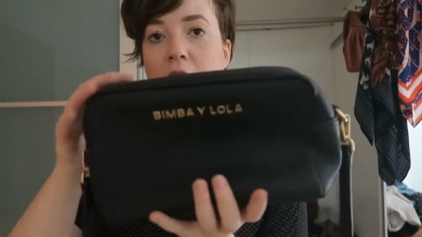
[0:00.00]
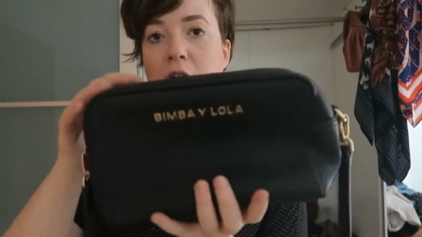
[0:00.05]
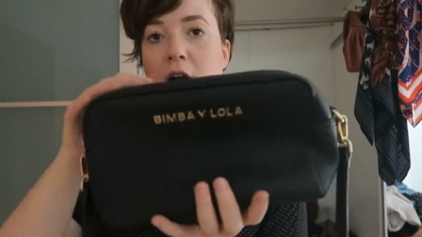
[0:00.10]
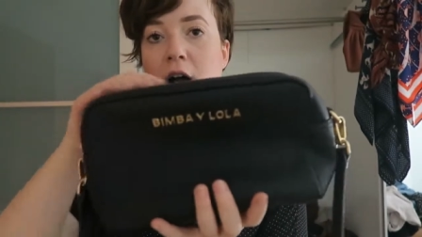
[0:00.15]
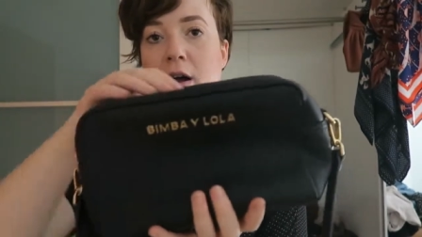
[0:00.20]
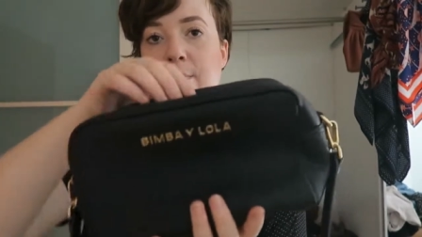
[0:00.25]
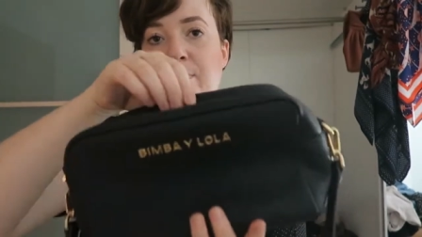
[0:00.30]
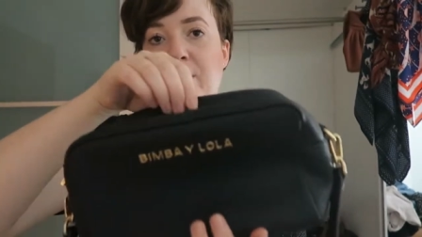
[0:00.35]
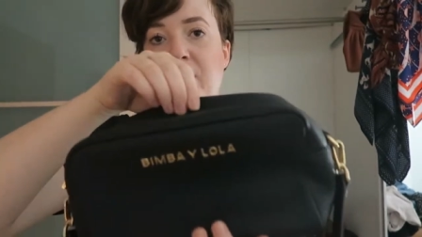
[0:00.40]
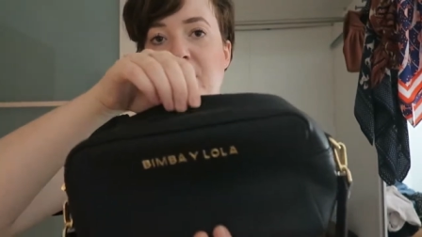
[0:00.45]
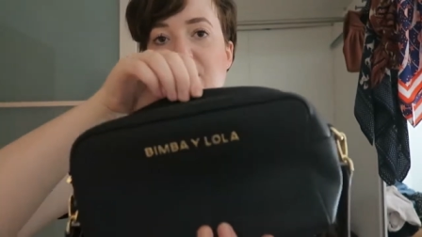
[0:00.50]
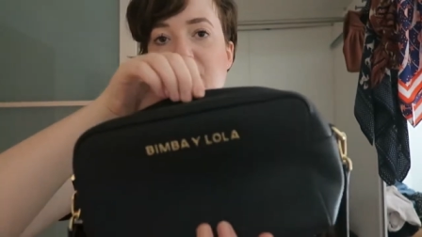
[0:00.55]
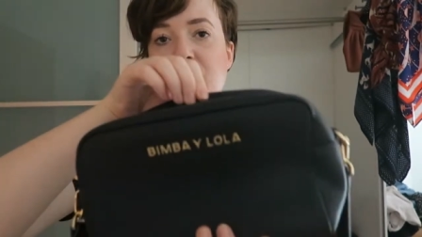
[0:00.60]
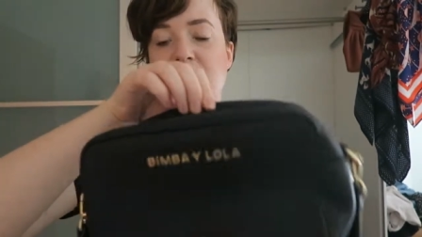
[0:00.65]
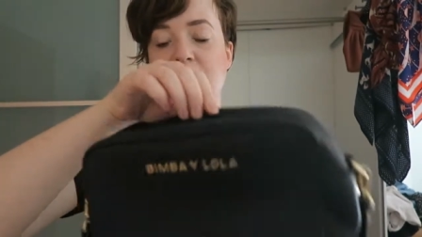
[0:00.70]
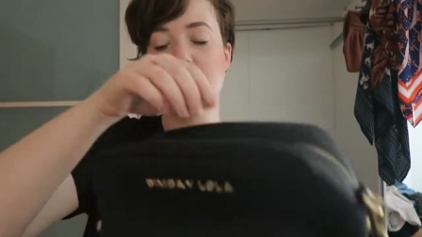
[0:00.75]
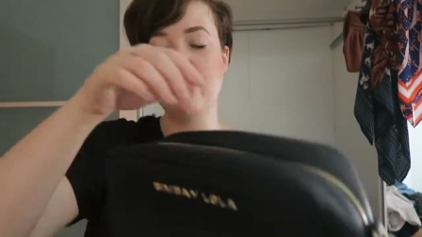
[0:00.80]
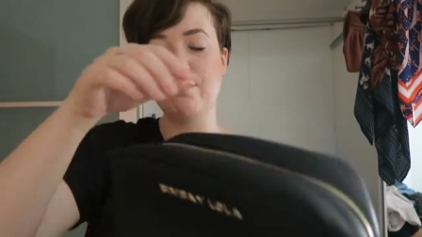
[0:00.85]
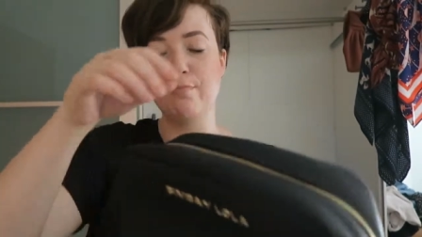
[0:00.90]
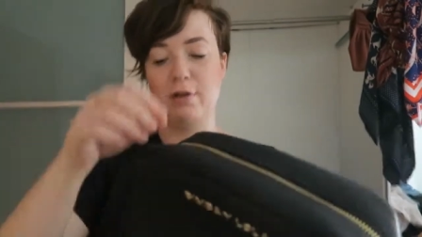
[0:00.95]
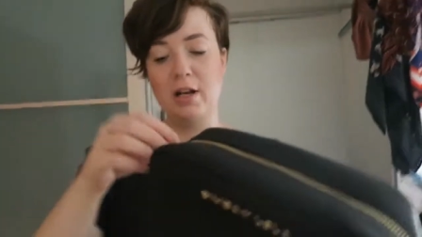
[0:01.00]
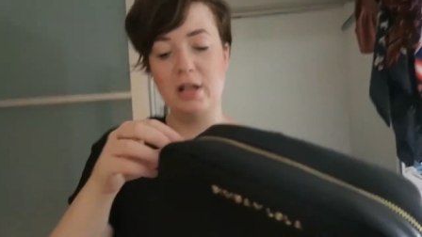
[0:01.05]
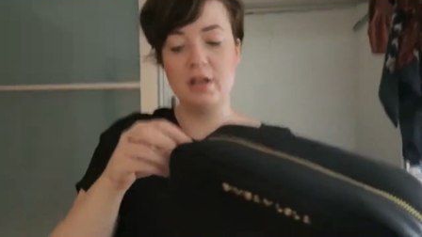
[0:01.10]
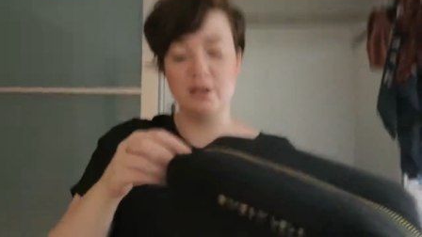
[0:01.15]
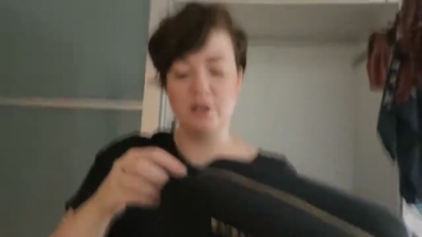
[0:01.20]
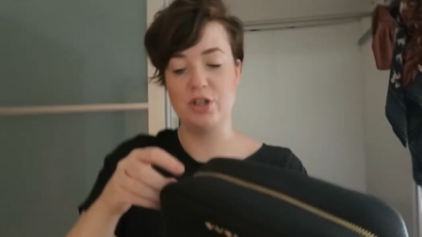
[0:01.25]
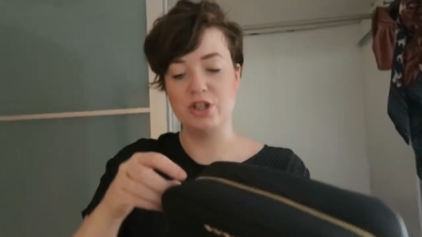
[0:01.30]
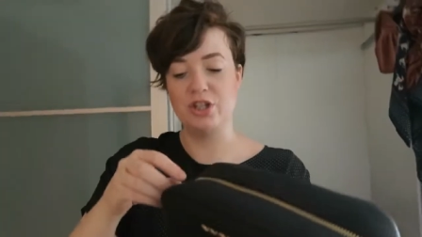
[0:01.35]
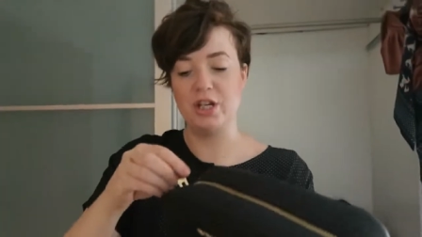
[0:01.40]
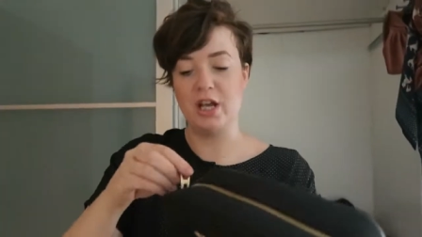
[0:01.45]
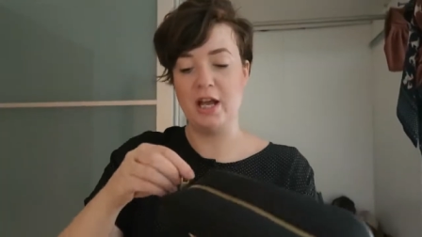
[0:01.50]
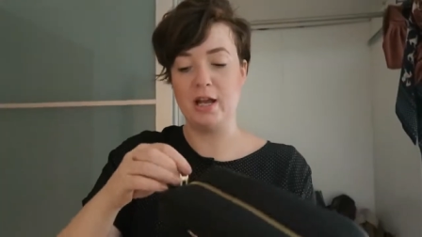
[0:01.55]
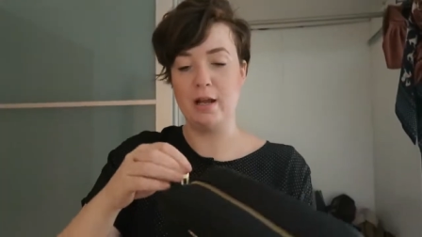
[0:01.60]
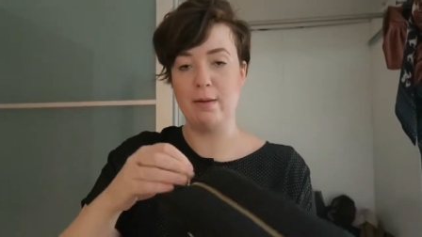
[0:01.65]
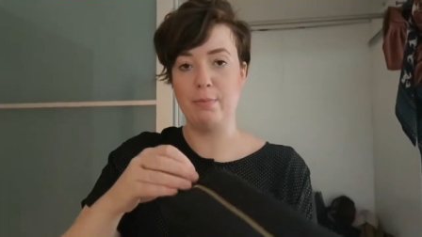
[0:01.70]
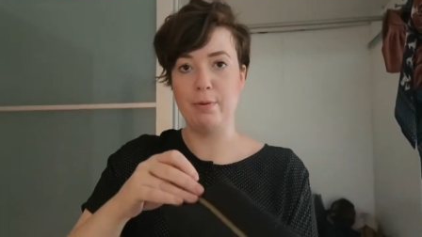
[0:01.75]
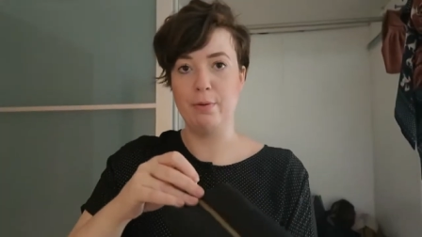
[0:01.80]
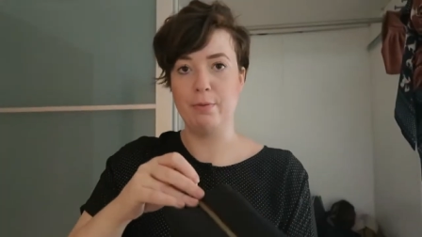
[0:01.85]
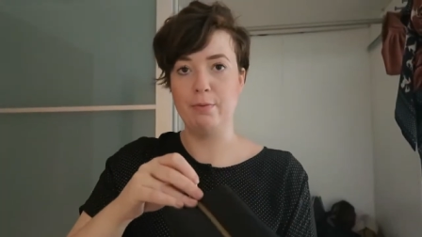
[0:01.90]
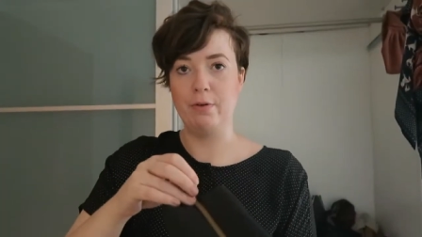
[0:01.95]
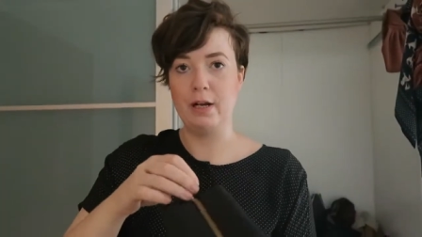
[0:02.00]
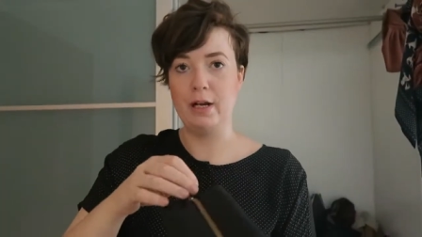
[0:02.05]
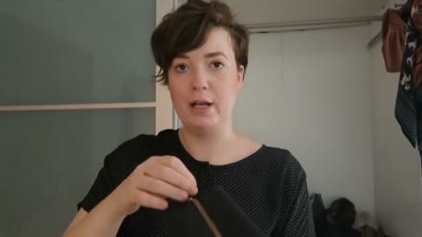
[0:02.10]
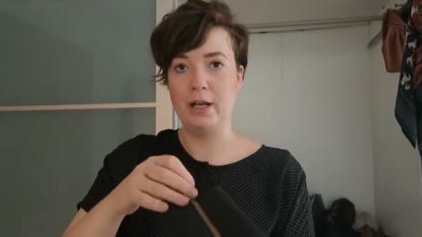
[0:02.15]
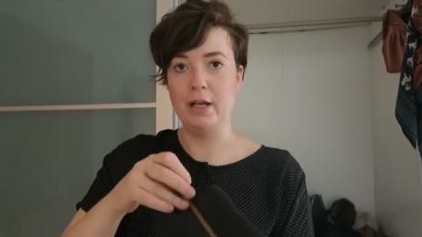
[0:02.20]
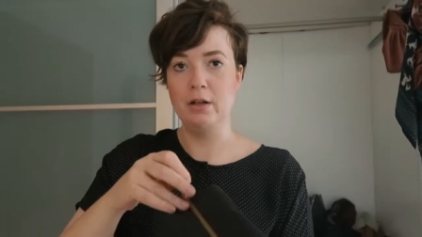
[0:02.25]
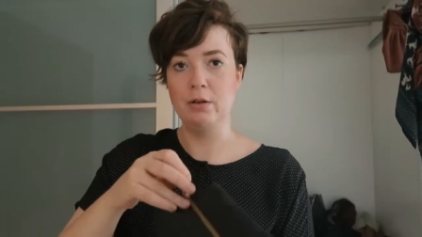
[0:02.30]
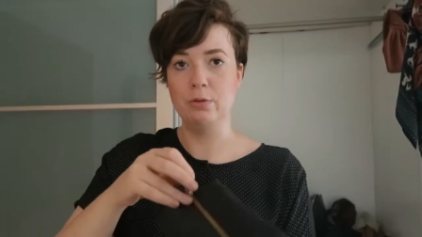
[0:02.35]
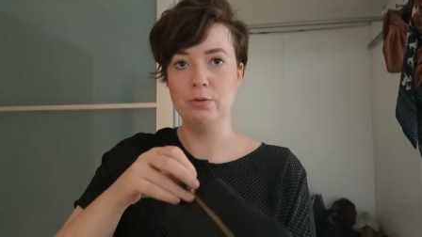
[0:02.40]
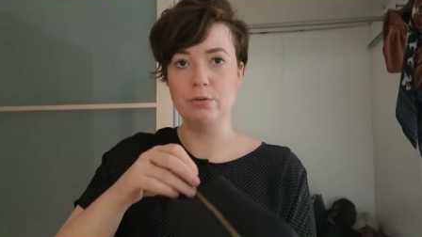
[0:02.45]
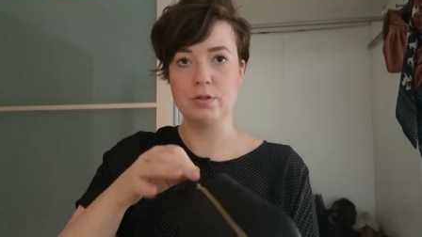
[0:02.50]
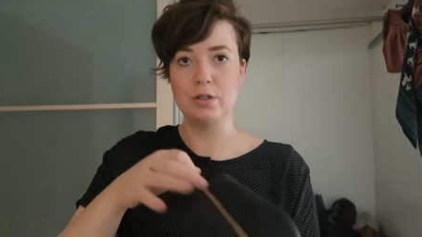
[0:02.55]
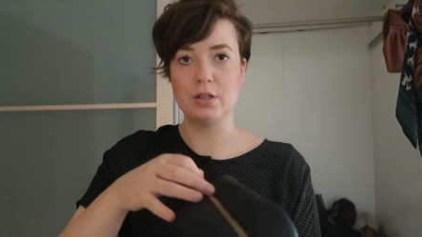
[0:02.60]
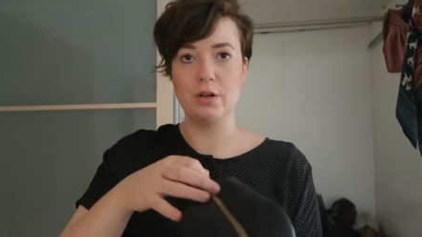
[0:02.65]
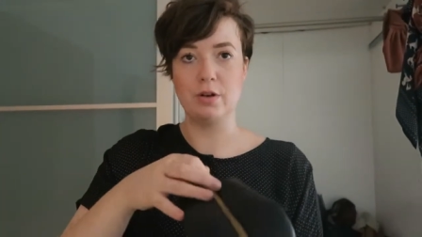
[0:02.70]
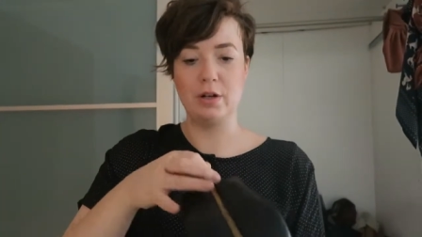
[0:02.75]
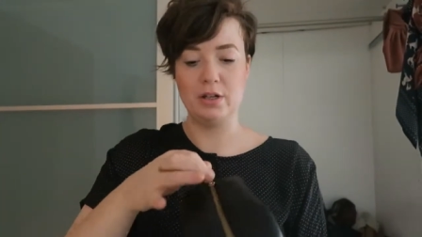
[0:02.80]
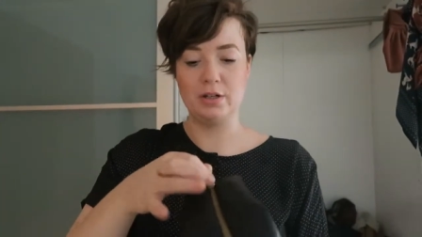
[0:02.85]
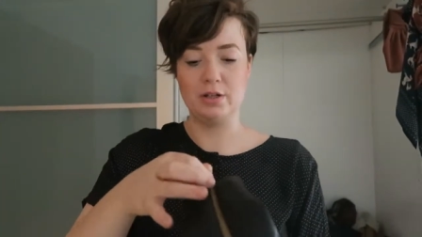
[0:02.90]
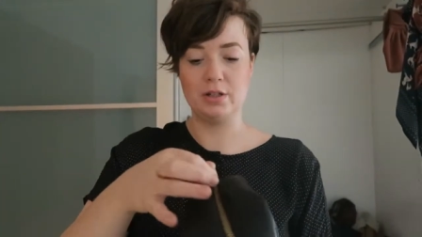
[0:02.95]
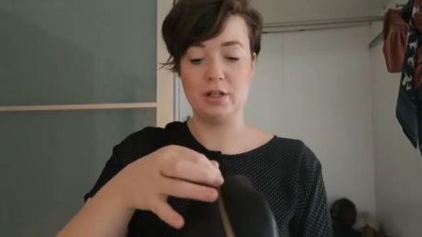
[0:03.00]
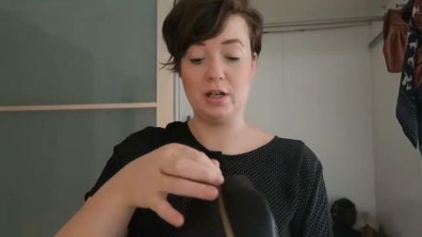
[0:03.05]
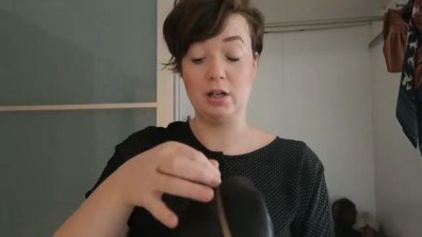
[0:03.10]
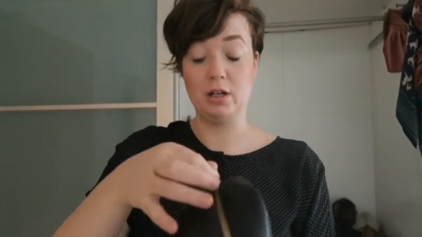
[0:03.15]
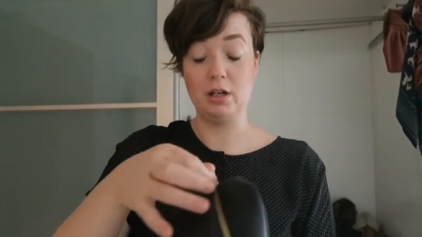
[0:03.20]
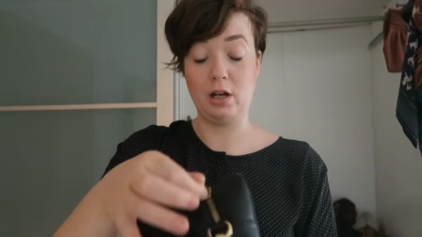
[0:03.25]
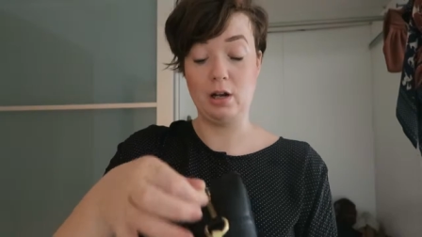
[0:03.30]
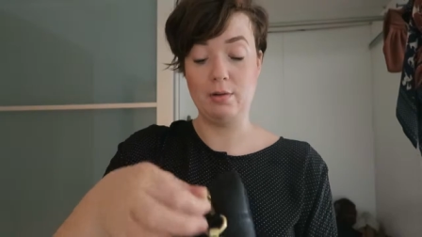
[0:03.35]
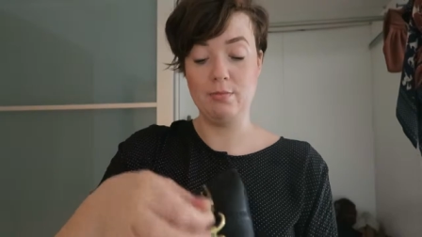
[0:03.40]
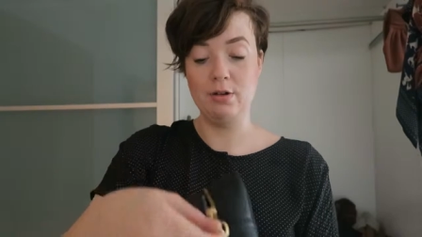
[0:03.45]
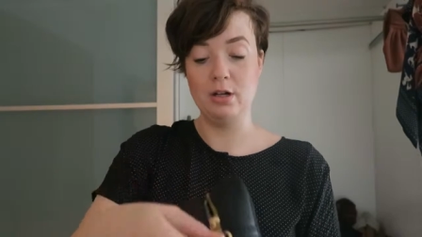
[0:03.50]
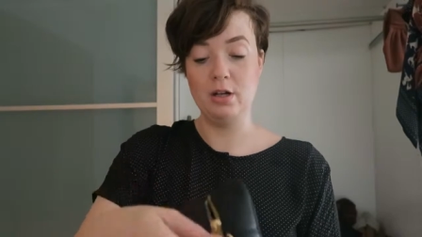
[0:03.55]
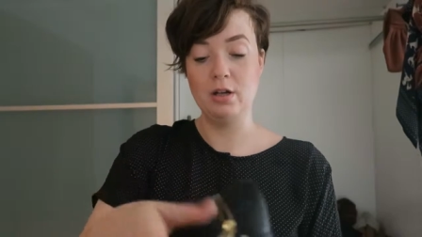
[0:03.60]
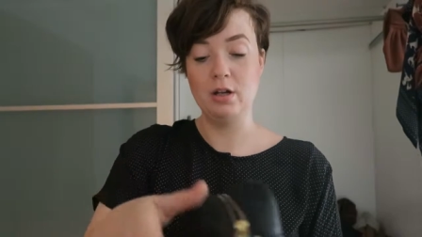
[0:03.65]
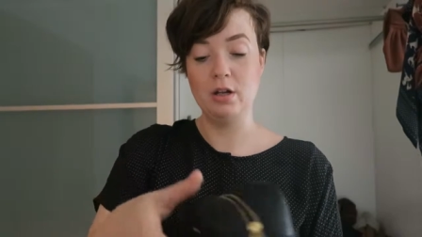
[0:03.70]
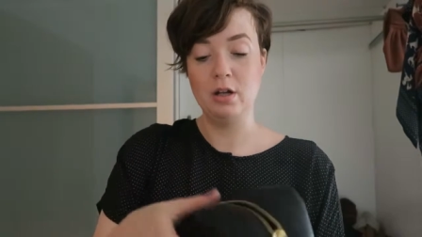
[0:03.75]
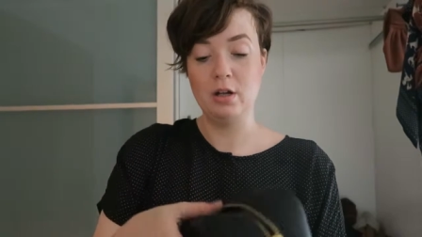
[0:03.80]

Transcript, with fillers: It's just a brilliant shape, really. Oh, sorry, I just hit the camera.